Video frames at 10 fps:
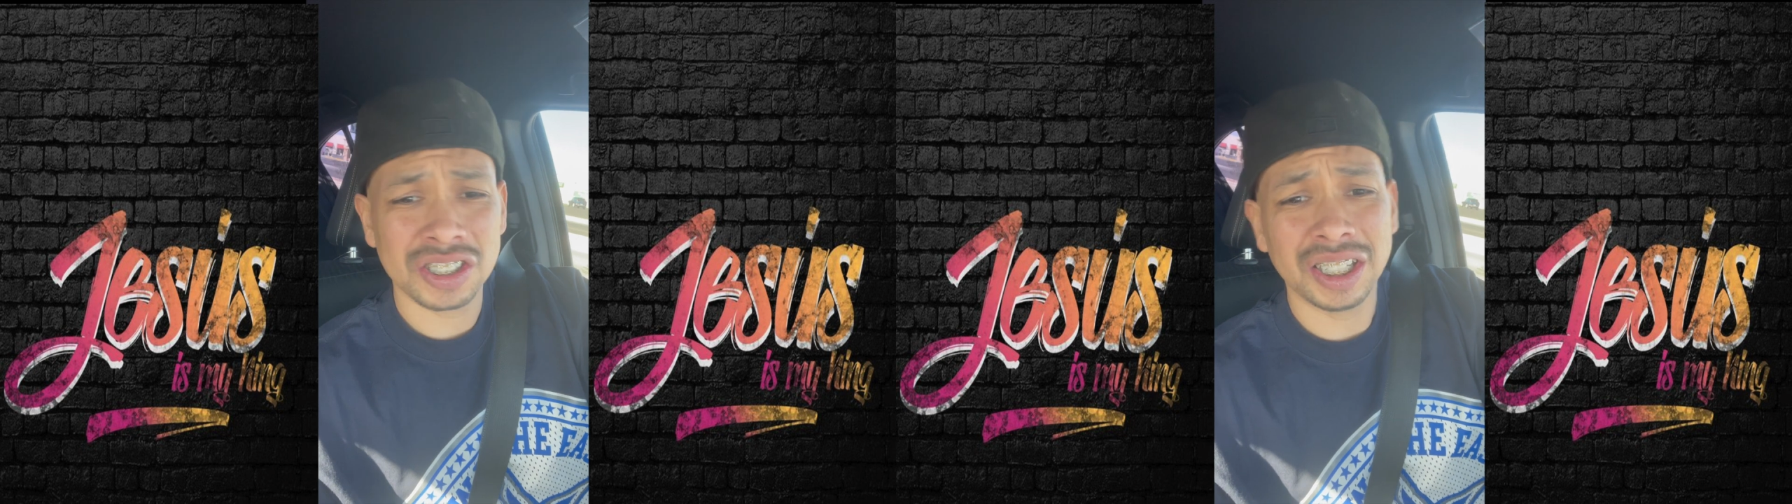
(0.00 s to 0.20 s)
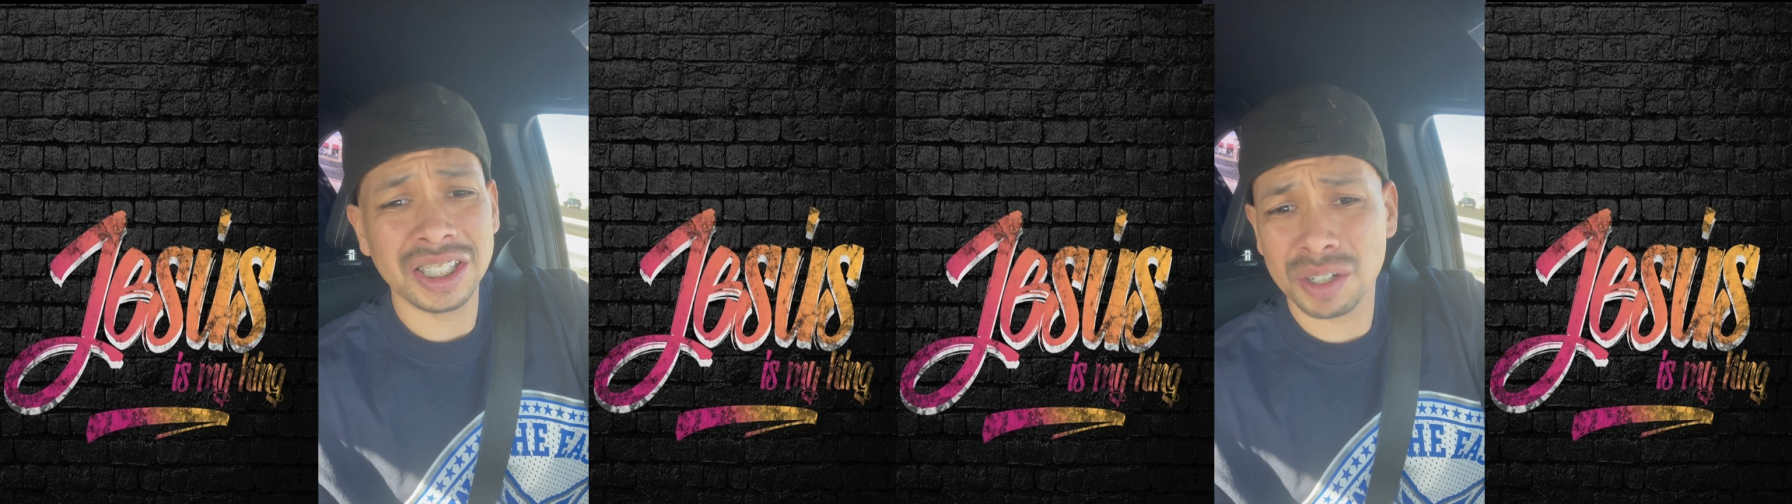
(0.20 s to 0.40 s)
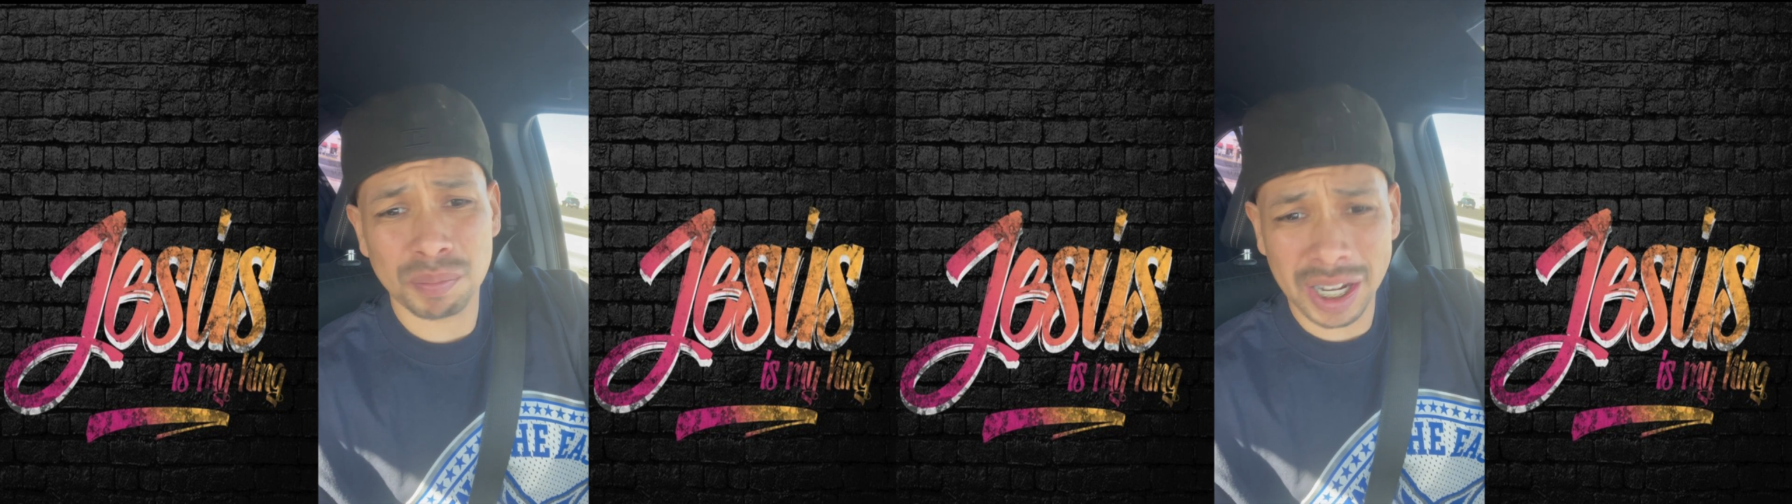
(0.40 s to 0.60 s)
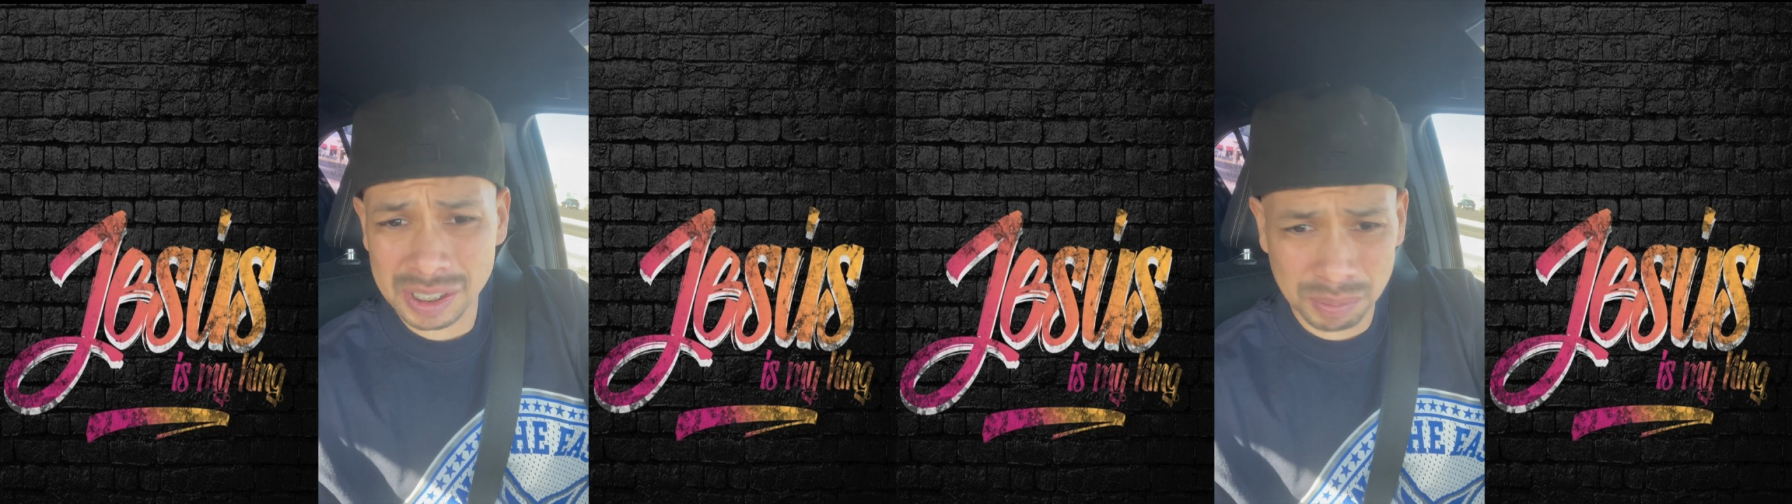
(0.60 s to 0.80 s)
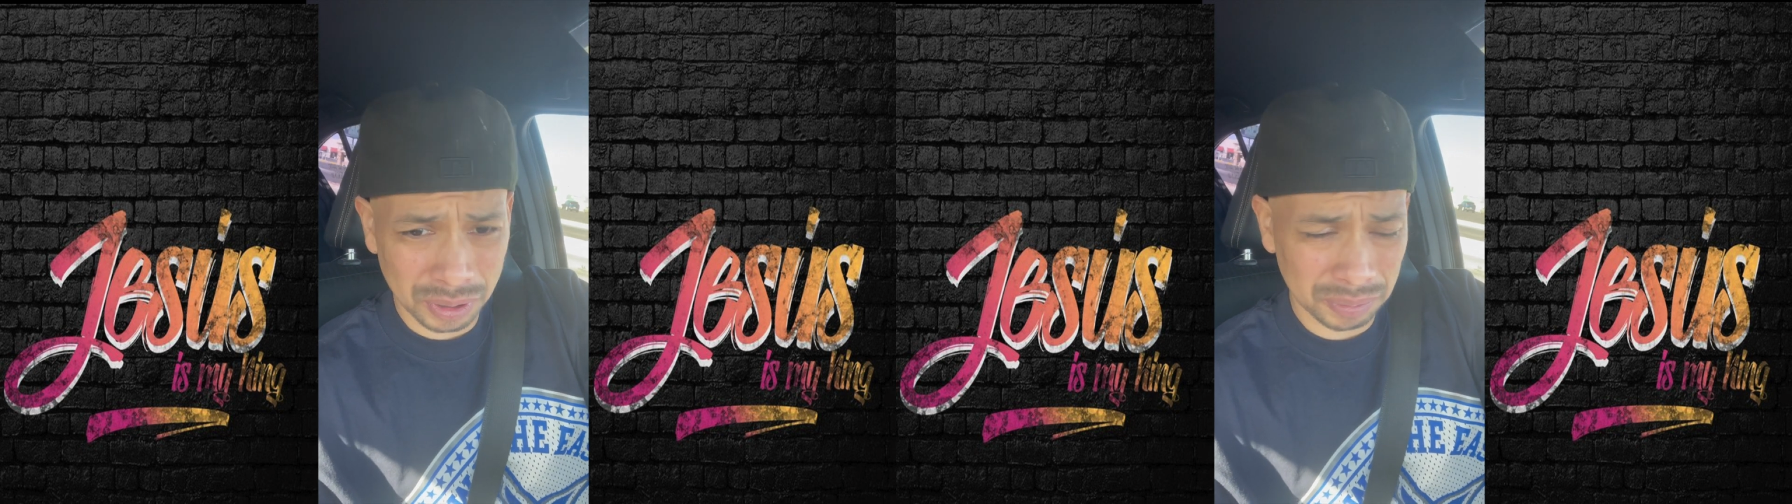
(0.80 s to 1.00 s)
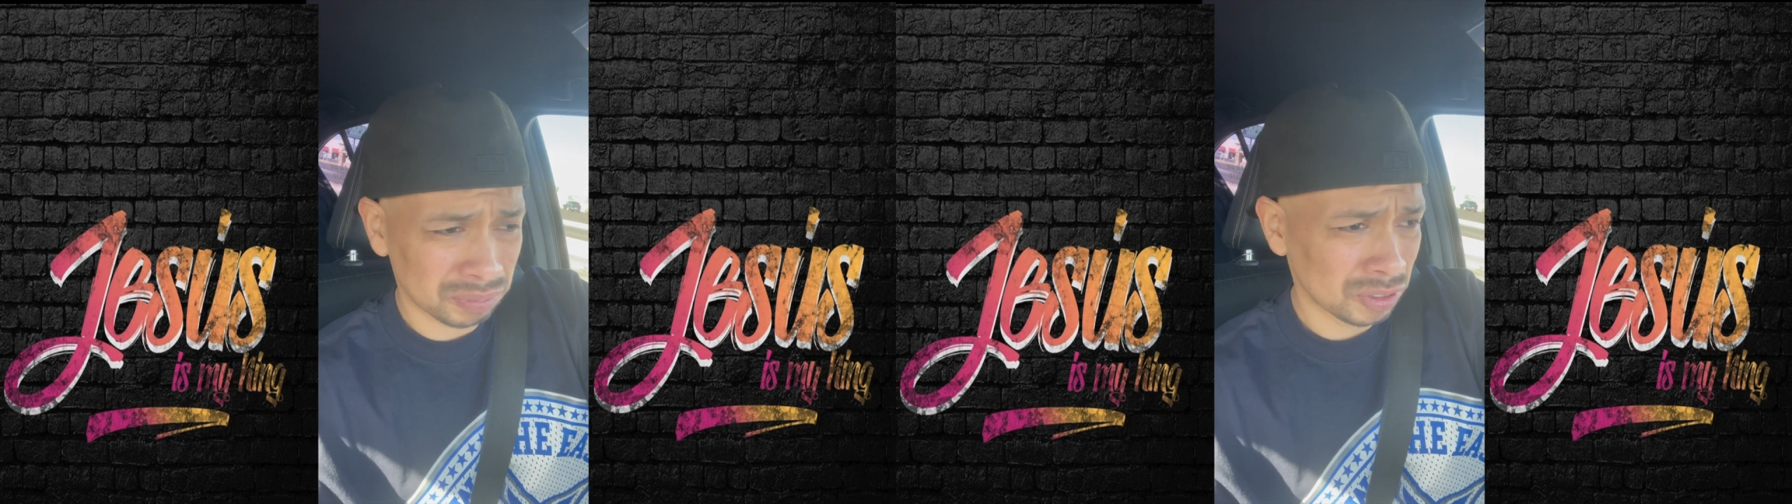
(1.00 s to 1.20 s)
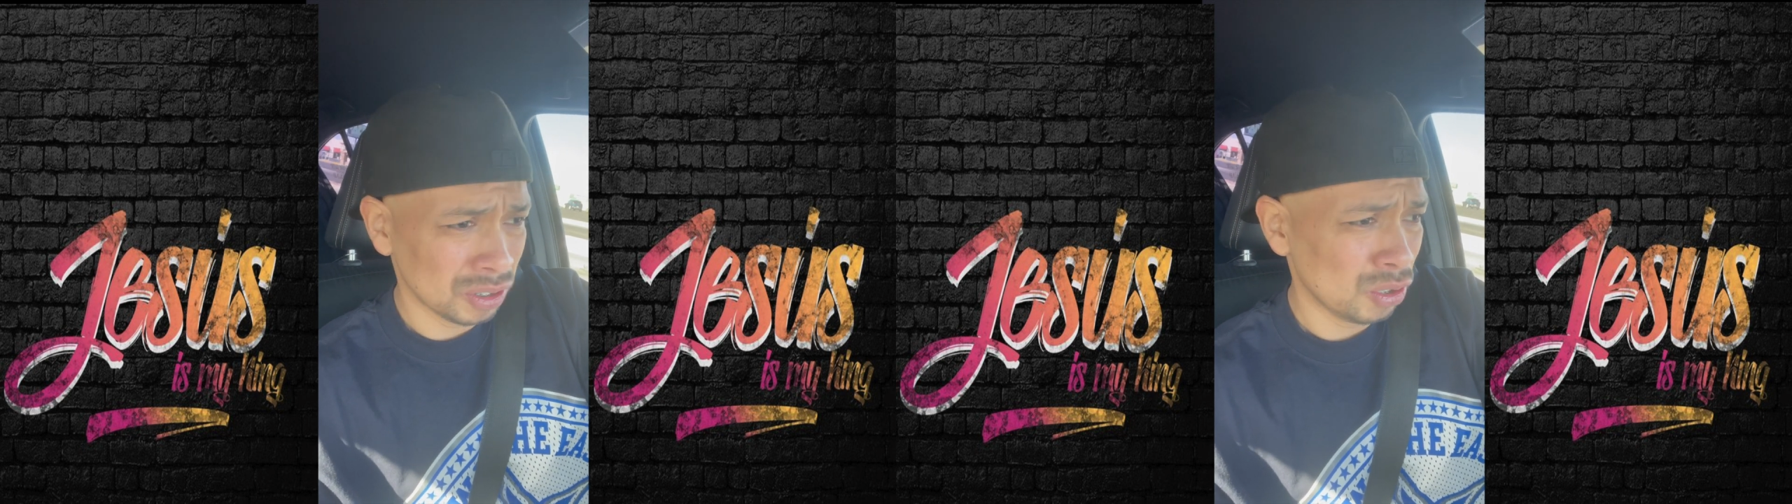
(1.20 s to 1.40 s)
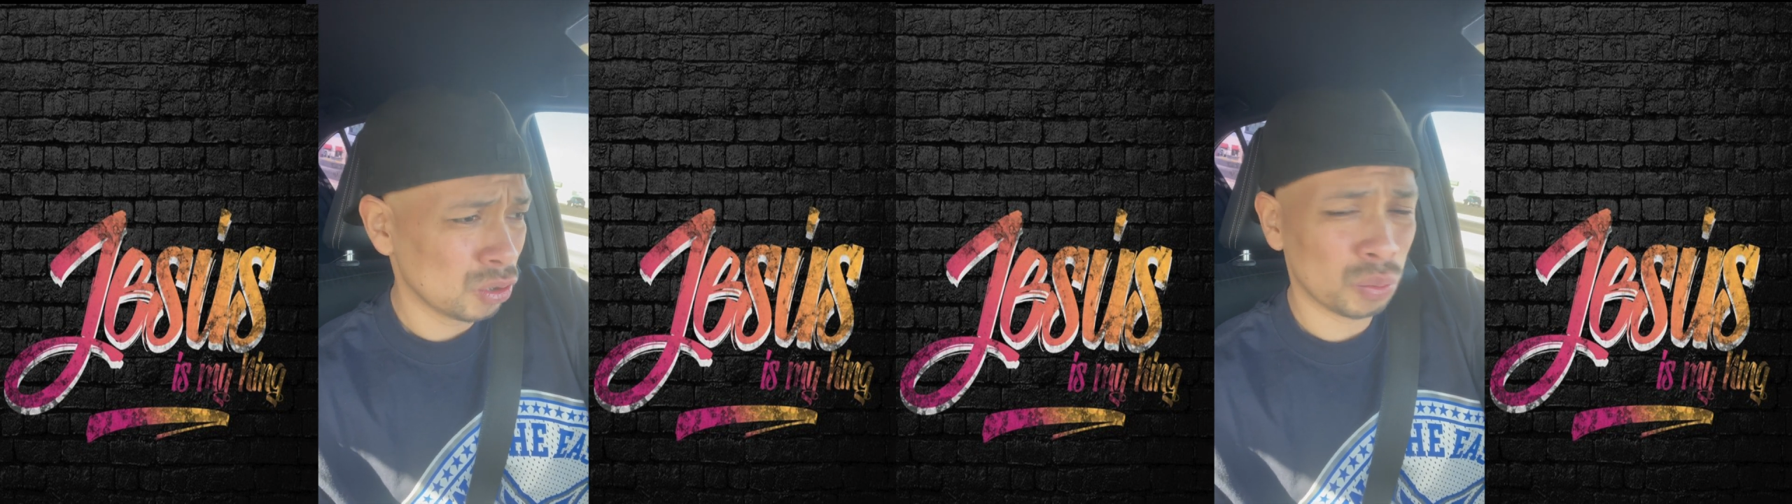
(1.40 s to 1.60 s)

nothing impossible. So